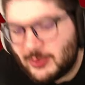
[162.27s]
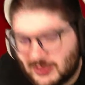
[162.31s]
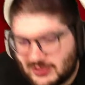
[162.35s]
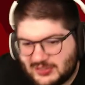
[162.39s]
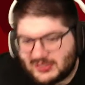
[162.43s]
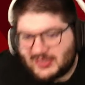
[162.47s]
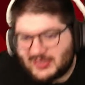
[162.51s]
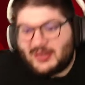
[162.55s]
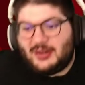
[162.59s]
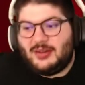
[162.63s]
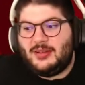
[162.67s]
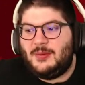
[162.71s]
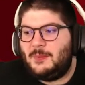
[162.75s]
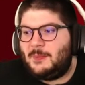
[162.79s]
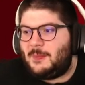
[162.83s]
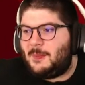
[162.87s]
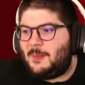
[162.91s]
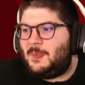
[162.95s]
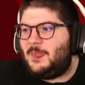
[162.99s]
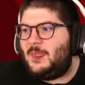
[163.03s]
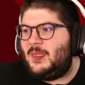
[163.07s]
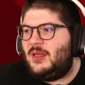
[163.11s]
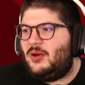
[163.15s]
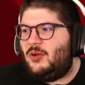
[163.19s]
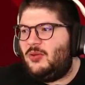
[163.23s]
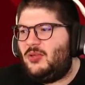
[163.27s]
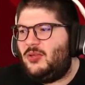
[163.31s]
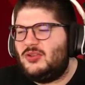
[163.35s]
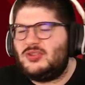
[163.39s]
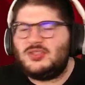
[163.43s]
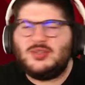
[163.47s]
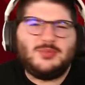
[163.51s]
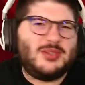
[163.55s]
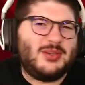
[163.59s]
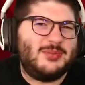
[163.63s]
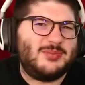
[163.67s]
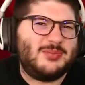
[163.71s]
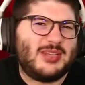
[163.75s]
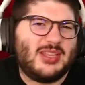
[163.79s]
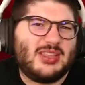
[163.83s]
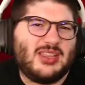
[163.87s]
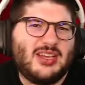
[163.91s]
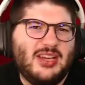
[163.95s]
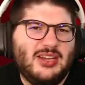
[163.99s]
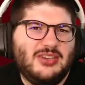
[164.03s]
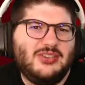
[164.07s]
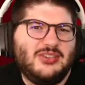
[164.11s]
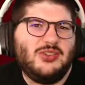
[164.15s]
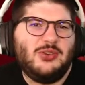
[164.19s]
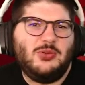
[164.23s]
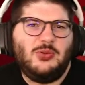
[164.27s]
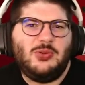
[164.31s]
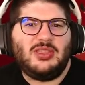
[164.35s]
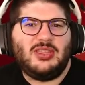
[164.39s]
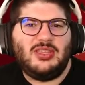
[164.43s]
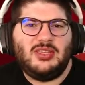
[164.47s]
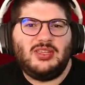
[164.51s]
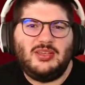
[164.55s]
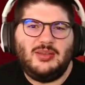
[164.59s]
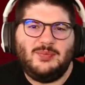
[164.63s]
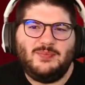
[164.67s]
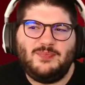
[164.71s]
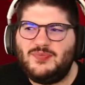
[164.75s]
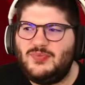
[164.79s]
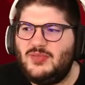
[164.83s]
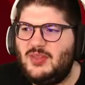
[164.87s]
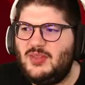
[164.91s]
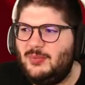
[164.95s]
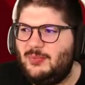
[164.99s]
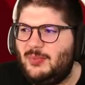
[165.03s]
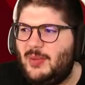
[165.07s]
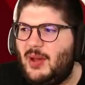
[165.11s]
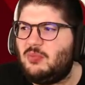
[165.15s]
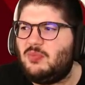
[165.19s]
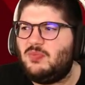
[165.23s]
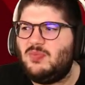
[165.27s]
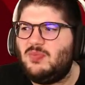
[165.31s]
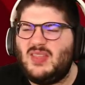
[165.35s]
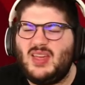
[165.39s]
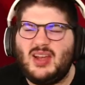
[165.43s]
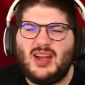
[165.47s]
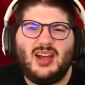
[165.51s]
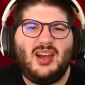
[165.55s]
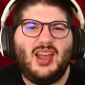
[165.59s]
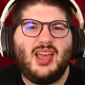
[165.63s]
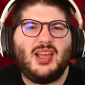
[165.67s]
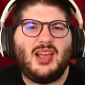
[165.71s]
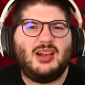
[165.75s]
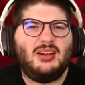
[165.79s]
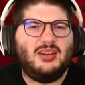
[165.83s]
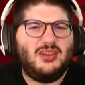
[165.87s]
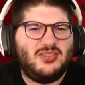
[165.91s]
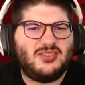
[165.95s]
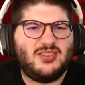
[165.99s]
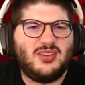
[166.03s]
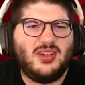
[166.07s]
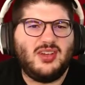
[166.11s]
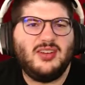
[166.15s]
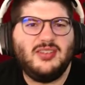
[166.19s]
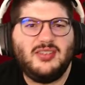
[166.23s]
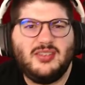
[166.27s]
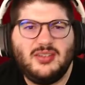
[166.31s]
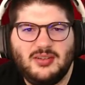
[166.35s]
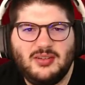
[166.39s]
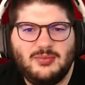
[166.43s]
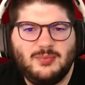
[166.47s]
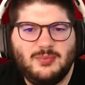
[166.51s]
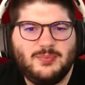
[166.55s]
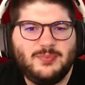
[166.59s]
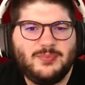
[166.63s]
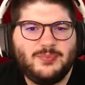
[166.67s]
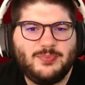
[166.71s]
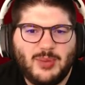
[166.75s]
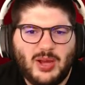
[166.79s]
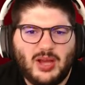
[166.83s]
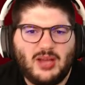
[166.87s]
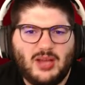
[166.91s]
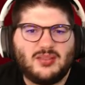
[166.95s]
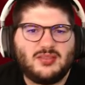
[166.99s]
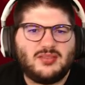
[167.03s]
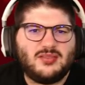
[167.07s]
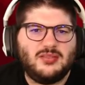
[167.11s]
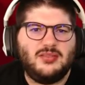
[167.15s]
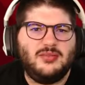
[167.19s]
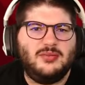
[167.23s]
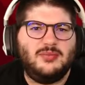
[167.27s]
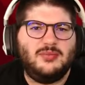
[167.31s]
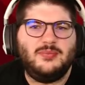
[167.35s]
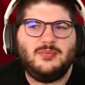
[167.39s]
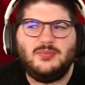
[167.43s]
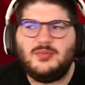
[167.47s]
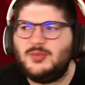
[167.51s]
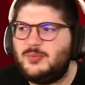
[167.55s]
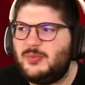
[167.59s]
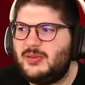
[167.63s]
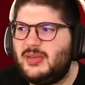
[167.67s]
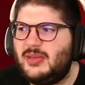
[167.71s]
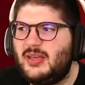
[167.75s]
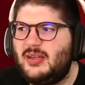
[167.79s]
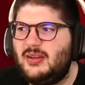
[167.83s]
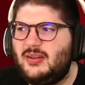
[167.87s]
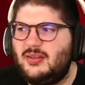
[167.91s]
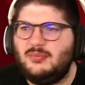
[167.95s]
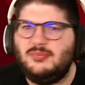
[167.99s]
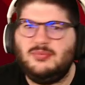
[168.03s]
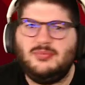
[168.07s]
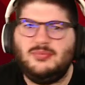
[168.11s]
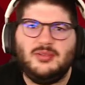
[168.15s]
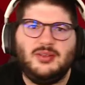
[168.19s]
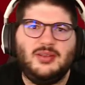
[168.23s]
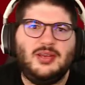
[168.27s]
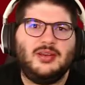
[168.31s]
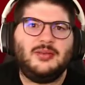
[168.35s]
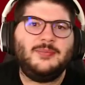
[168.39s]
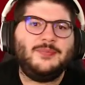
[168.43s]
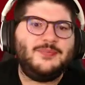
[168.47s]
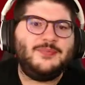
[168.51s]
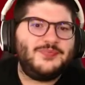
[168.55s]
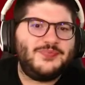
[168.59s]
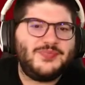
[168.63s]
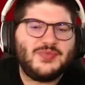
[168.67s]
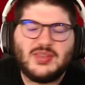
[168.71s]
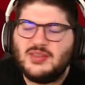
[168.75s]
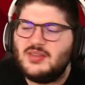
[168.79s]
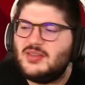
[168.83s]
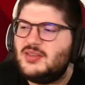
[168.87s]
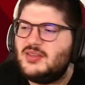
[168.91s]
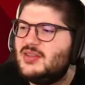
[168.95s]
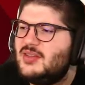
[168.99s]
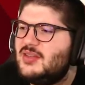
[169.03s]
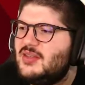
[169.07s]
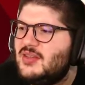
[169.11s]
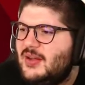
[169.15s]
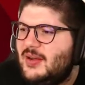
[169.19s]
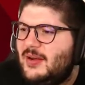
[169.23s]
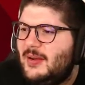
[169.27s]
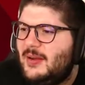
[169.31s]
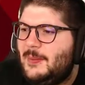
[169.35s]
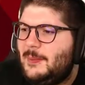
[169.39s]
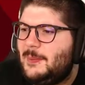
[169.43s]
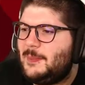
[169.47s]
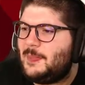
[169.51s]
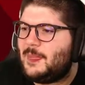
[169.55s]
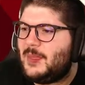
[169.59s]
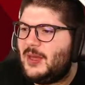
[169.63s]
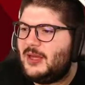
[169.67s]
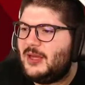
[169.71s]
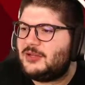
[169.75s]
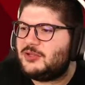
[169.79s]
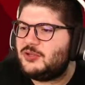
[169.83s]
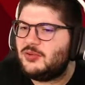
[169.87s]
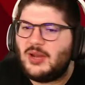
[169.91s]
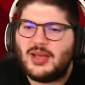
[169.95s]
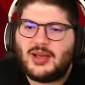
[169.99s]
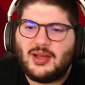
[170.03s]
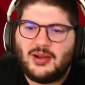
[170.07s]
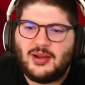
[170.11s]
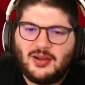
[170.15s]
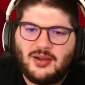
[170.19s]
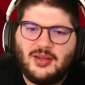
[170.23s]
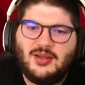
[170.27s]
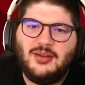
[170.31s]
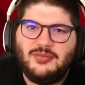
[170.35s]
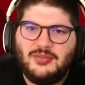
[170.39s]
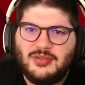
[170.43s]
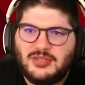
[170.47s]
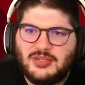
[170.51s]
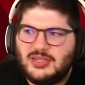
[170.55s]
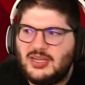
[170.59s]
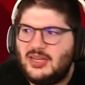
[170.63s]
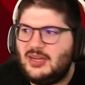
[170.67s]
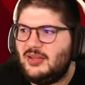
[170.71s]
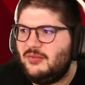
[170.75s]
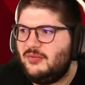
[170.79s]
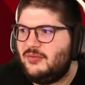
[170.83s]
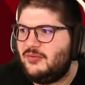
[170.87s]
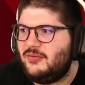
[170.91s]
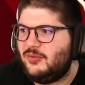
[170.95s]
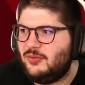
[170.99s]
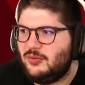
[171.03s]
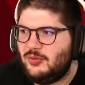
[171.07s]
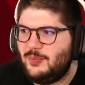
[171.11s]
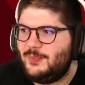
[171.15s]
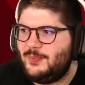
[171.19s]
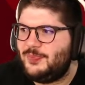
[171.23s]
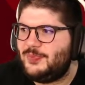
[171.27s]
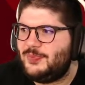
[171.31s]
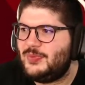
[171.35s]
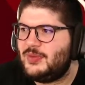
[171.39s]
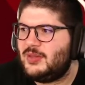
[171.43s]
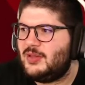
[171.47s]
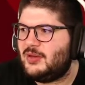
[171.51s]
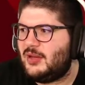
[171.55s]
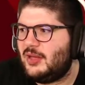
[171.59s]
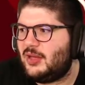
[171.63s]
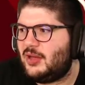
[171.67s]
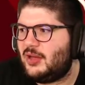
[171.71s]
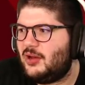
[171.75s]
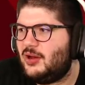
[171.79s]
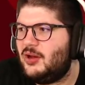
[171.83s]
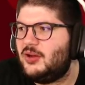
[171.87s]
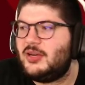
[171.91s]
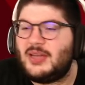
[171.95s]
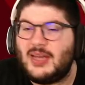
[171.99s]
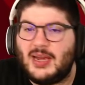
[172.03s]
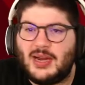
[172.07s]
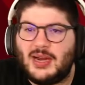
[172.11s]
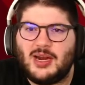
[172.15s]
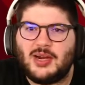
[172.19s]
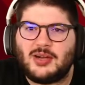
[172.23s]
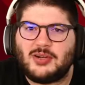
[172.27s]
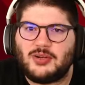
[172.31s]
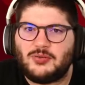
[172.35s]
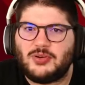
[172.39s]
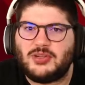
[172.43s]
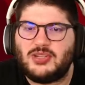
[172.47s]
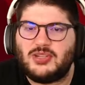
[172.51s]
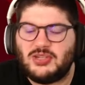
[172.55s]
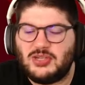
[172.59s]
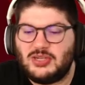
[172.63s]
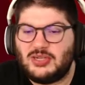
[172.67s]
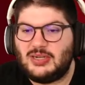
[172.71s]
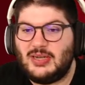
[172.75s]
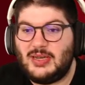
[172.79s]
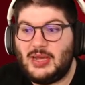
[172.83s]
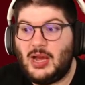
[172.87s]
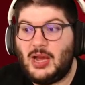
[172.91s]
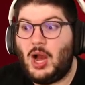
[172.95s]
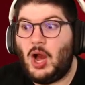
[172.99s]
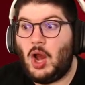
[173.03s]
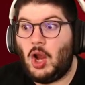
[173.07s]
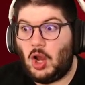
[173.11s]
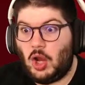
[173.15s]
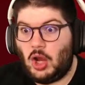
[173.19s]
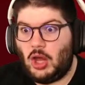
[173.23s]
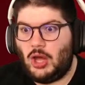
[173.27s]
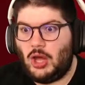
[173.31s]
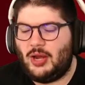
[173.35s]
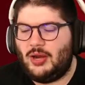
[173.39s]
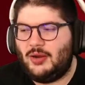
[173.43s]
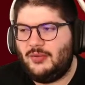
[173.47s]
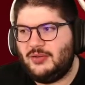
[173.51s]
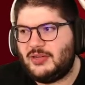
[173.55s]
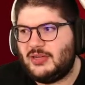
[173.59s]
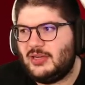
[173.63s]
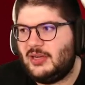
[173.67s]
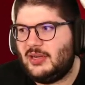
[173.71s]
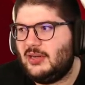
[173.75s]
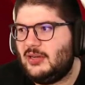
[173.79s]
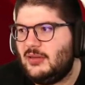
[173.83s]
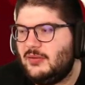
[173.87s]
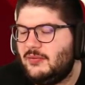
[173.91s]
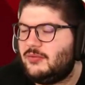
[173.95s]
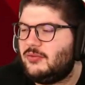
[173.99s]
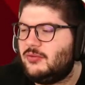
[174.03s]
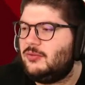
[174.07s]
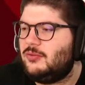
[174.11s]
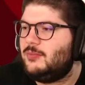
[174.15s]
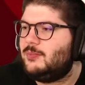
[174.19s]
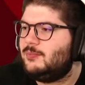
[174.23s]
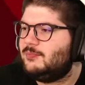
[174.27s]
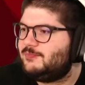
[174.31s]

Italian. Although sometimes I think I do with the amount that I like lasagna and pasta and spaghetti and yeah. I do like a lot of Italian food. Like uncharacteristically a lot of Italian food.